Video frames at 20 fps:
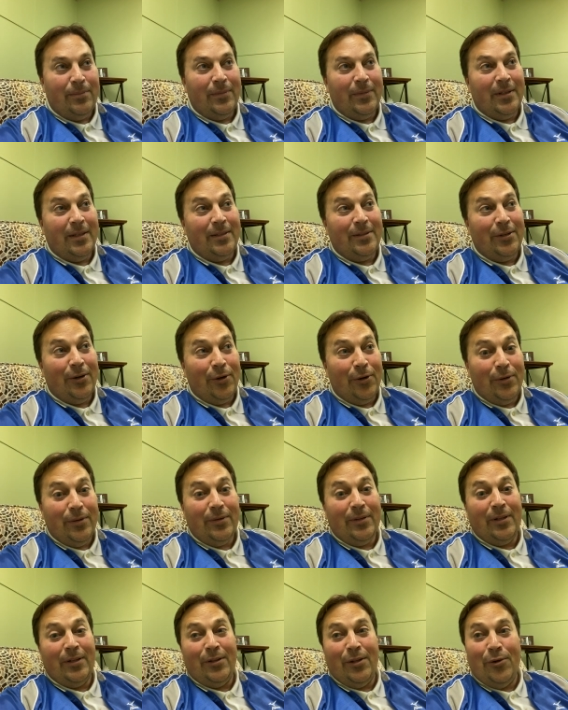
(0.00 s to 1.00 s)
the
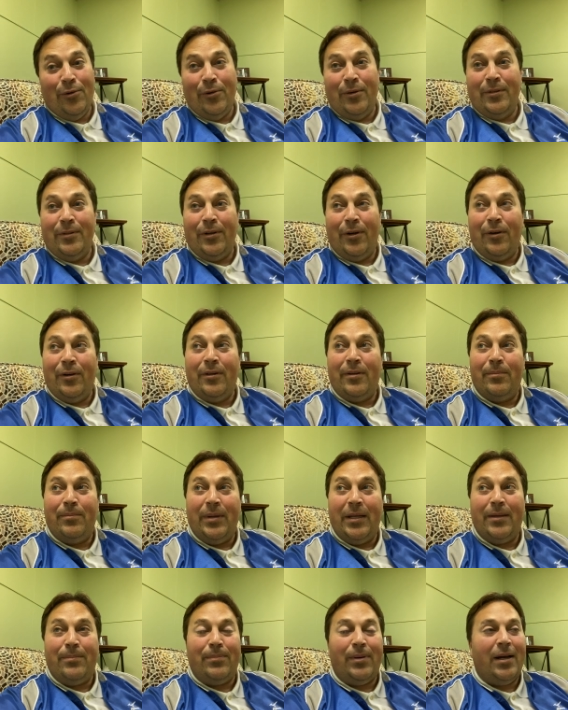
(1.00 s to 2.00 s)
dirt, the load of dirt, the
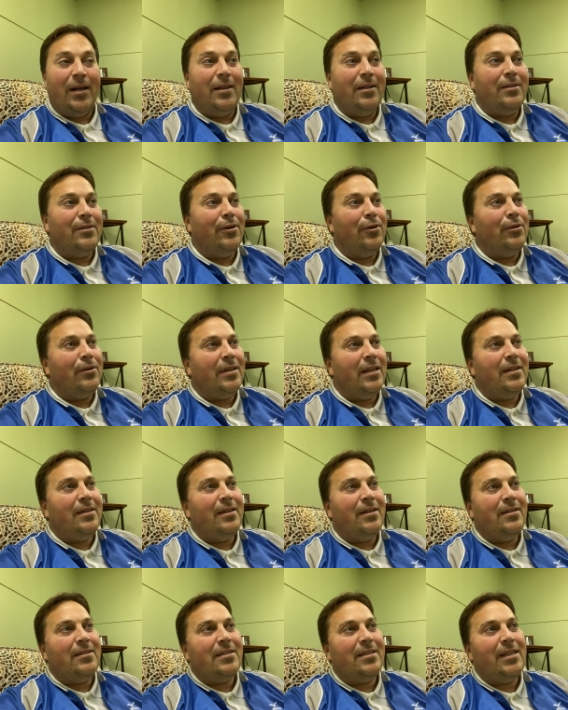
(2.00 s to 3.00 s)
big pile of dirt that
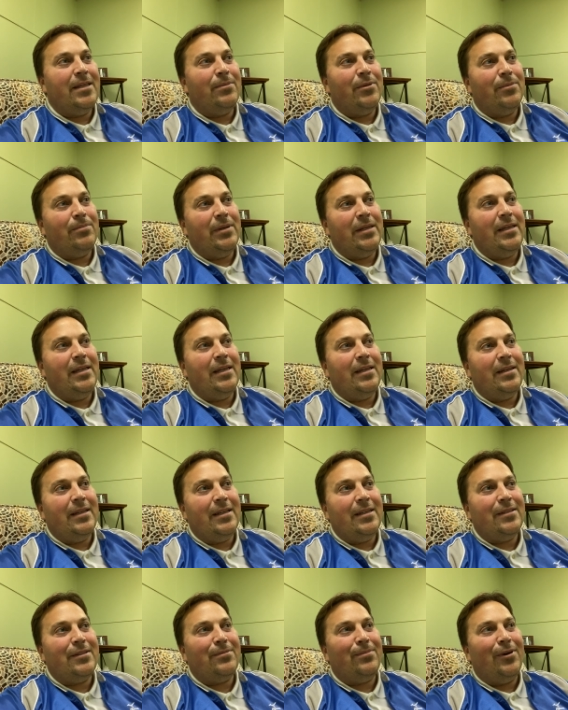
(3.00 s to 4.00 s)
doesn't seem to be getting
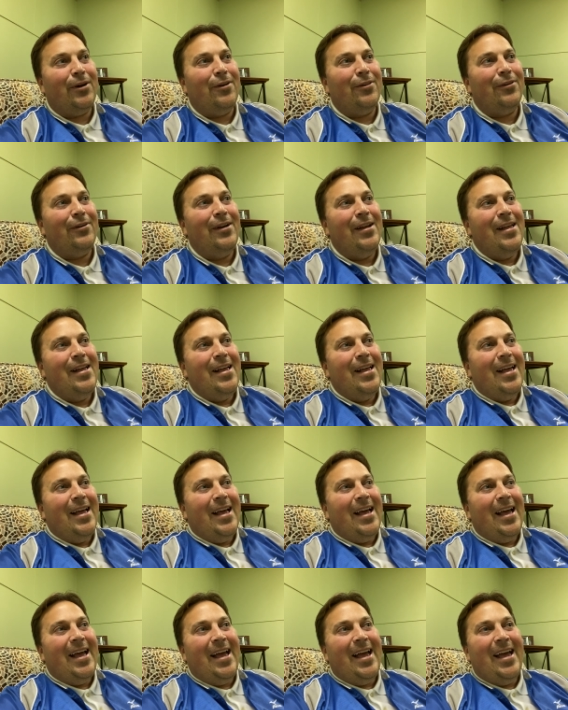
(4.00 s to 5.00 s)
any smaller.
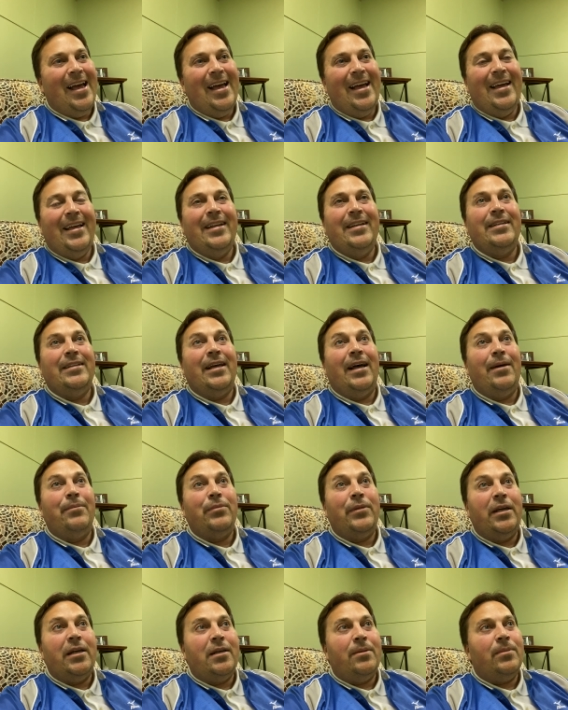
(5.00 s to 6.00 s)
And
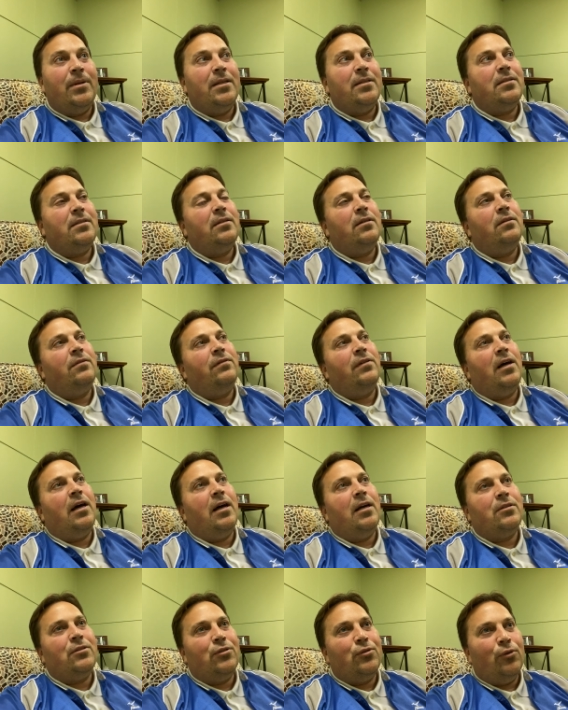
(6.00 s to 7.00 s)
I'm thinking to myself,
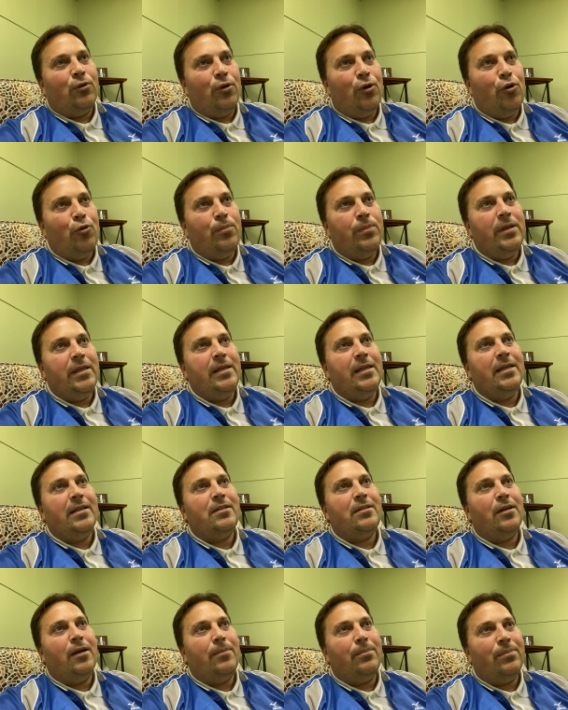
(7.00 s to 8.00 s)
I sure hope he
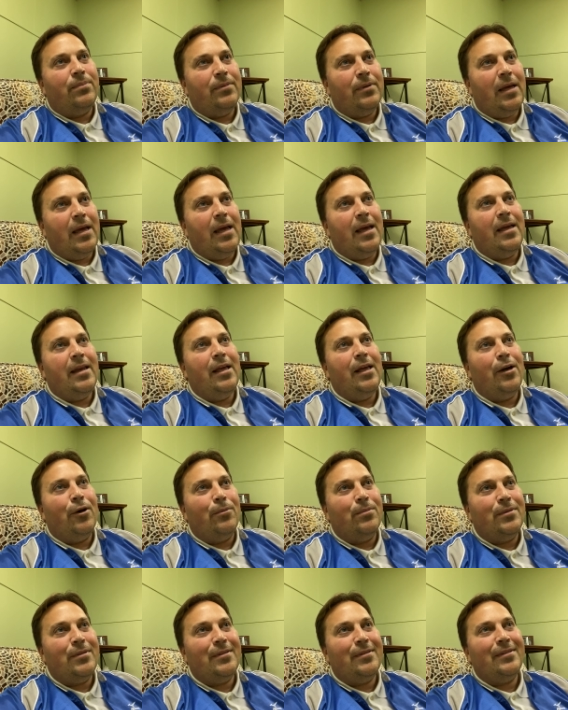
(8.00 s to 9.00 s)
gets up and
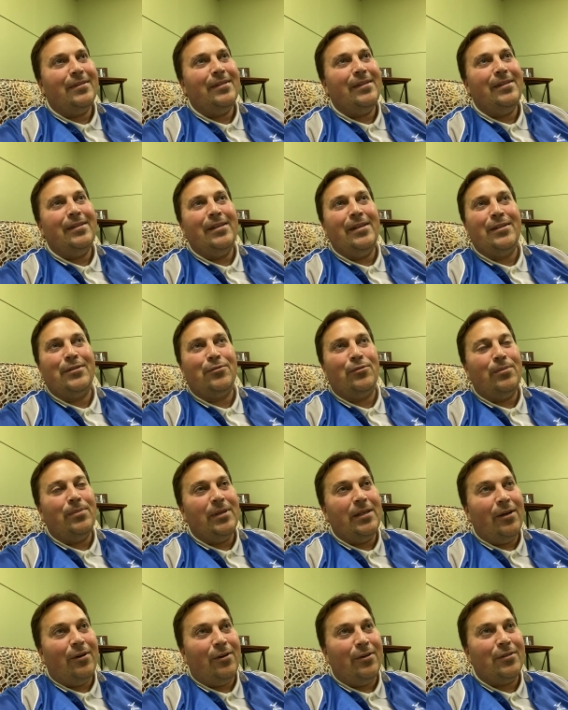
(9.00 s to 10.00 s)
helps. This would
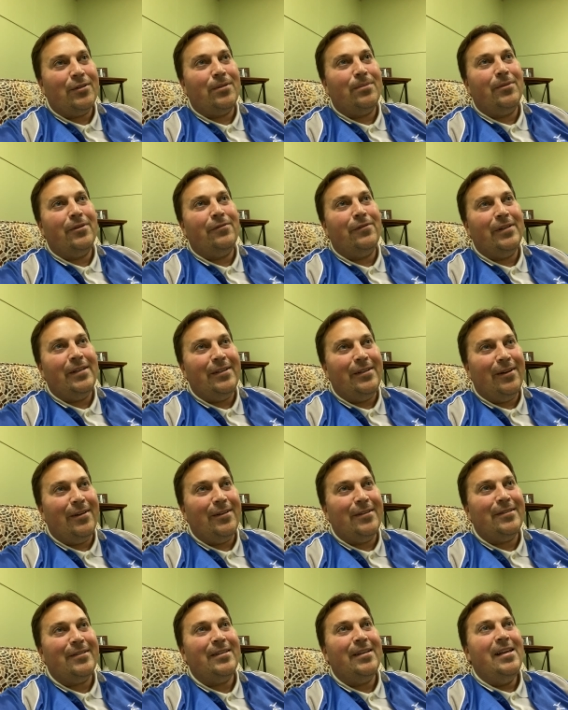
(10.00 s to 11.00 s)
be awesome if he
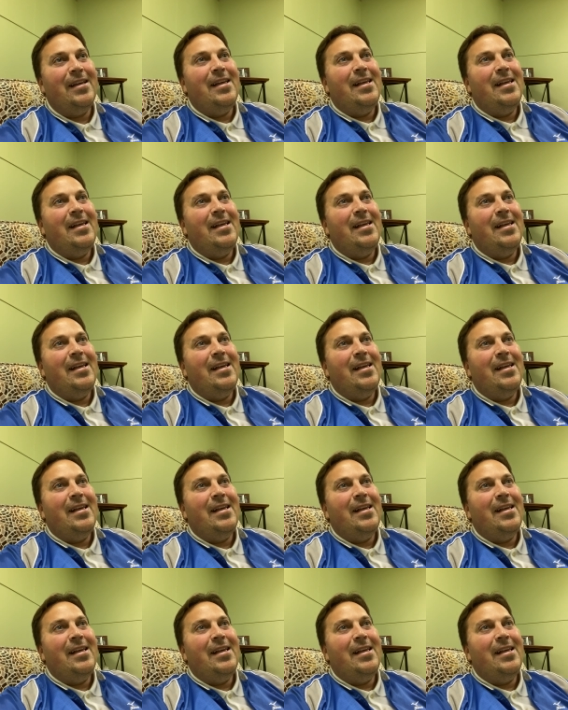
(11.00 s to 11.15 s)
does.